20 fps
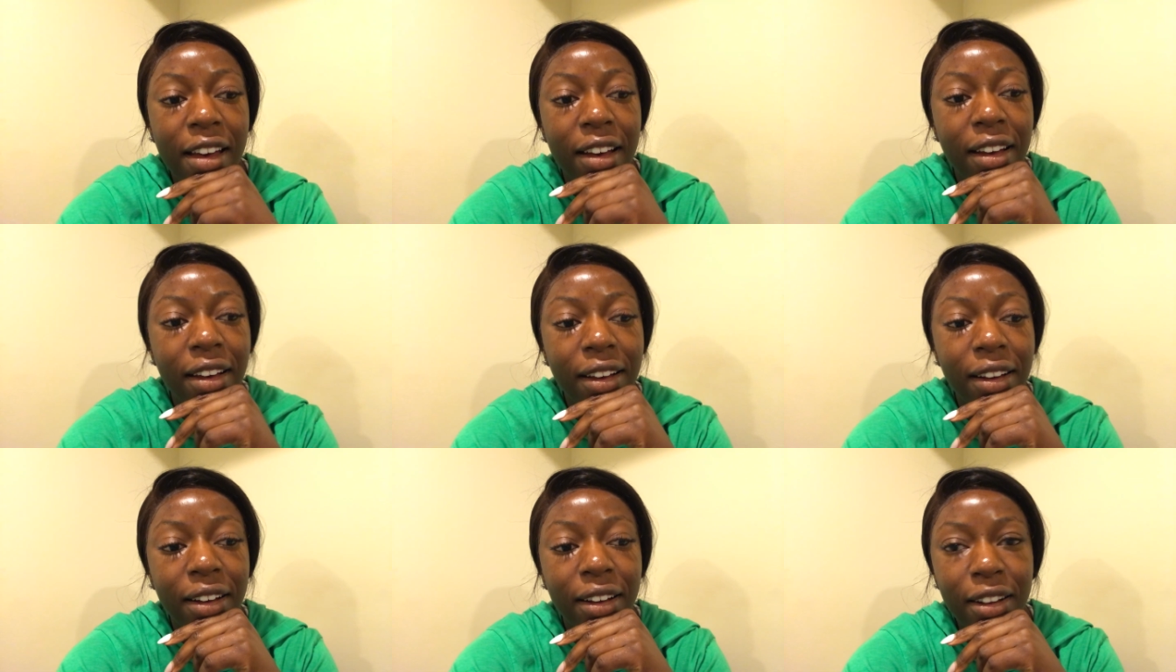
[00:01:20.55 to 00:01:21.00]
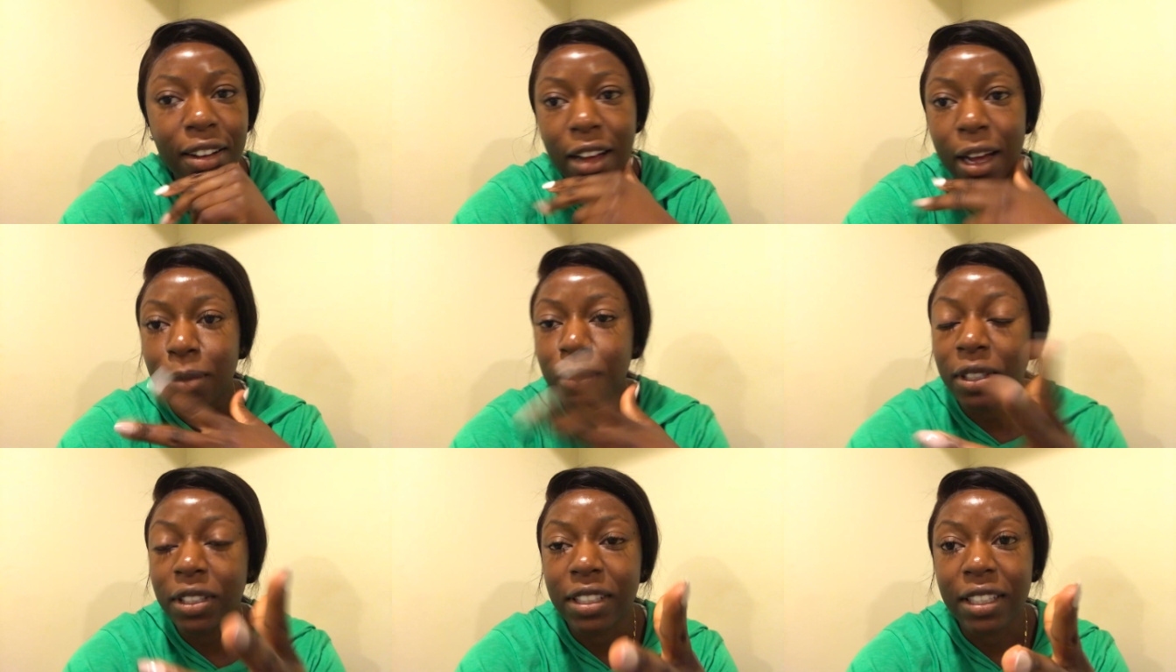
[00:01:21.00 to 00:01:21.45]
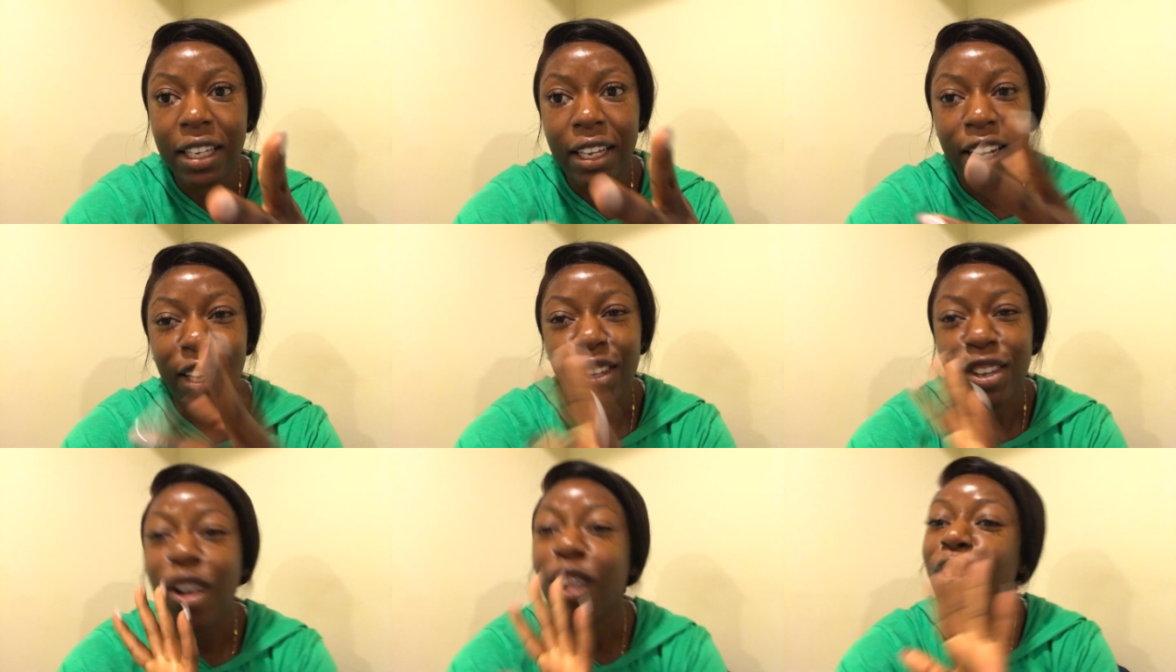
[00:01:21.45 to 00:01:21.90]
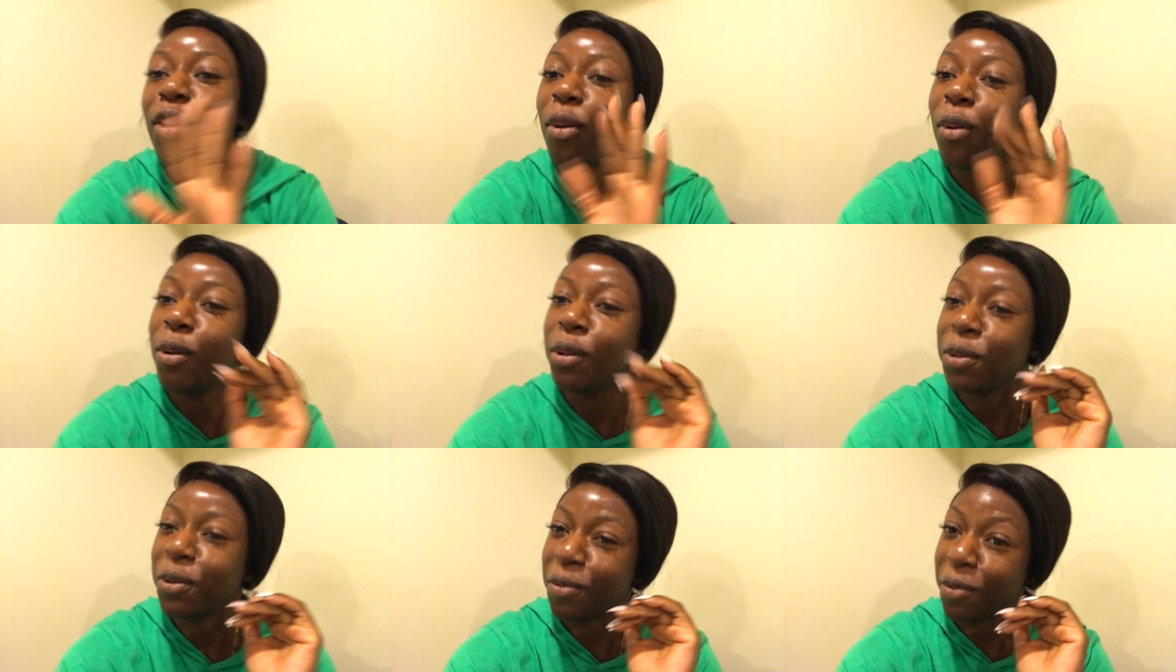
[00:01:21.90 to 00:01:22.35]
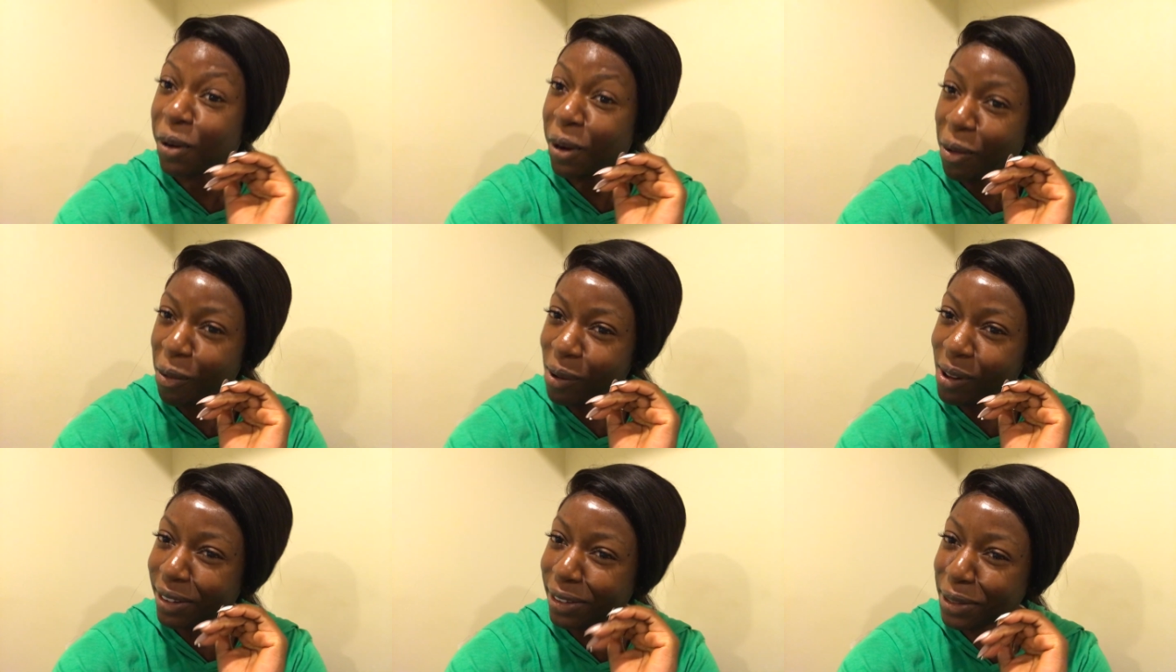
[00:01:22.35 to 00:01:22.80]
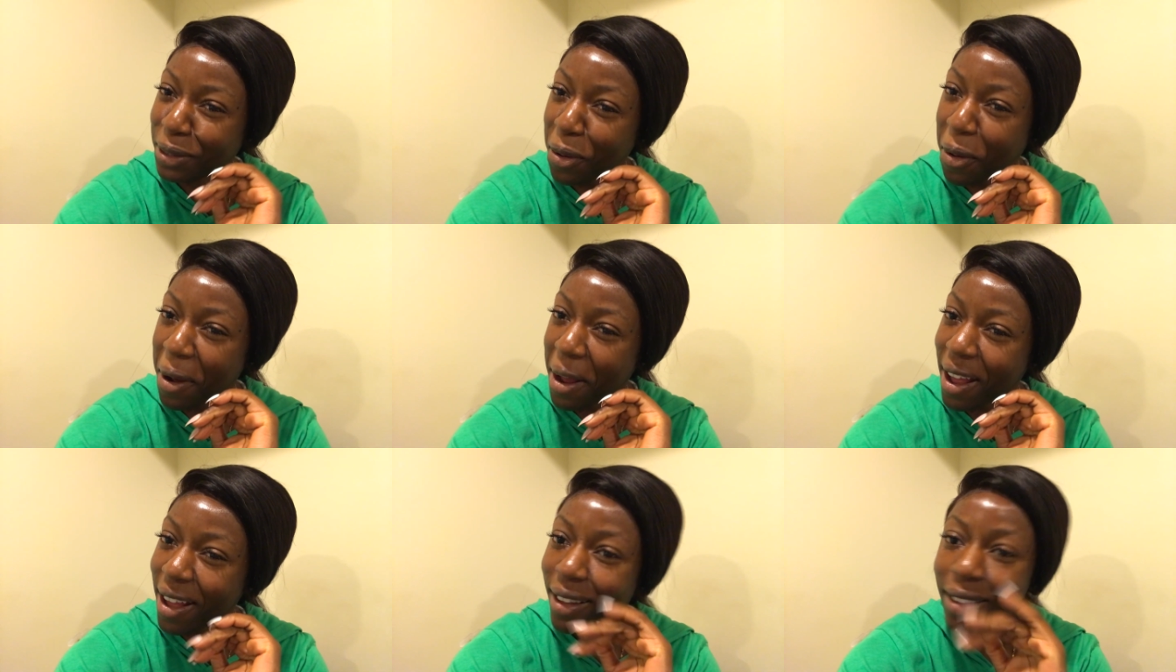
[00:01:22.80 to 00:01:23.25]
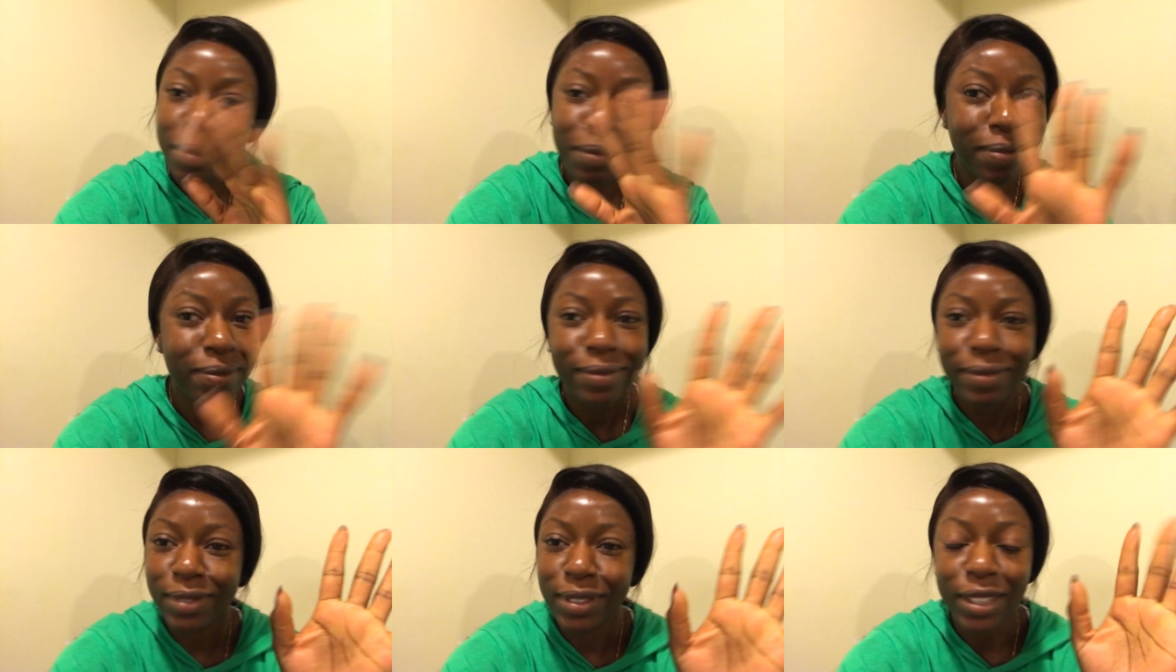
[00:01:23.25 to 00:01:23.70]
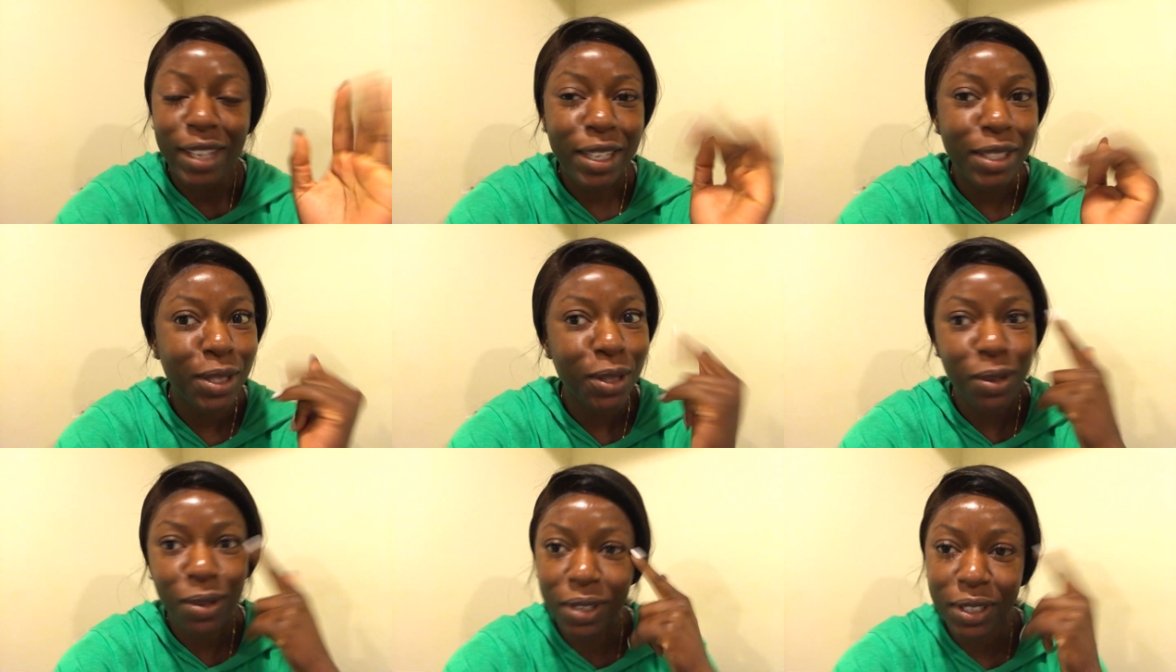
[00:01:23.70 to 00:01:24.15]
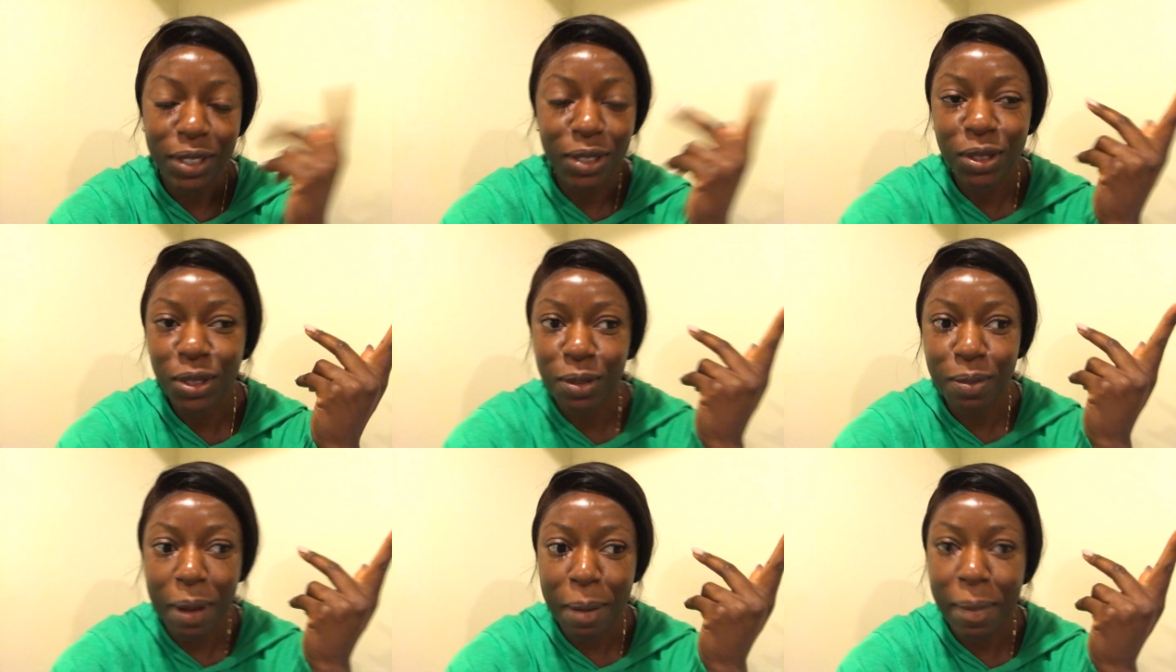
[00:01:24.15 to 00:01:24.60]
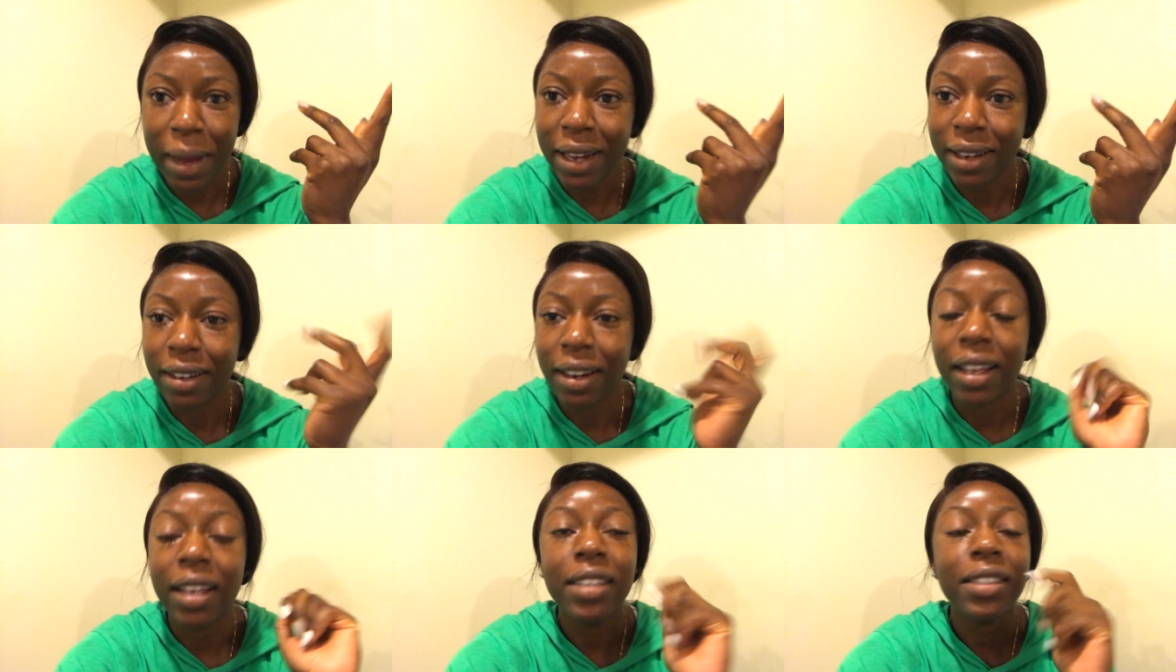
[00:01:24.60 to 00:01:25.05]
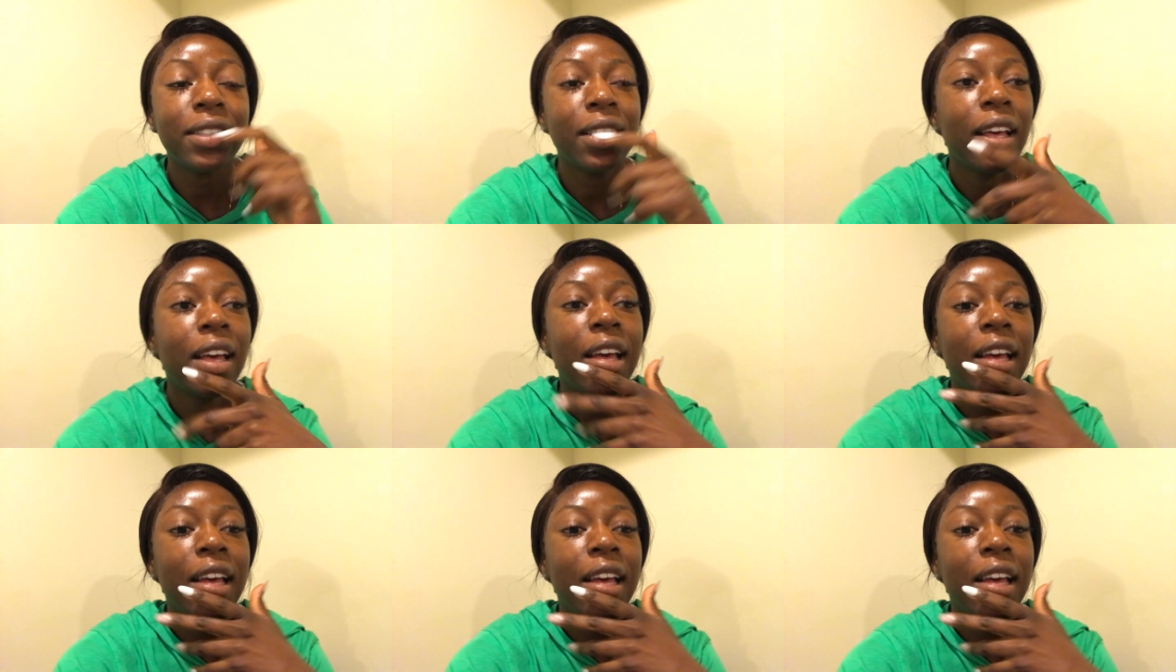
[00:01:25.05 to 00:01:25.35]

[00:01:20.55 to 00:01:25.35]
Uh, I'm just kidding, y'all are all the real ones. Okay, just don't listen to my madness.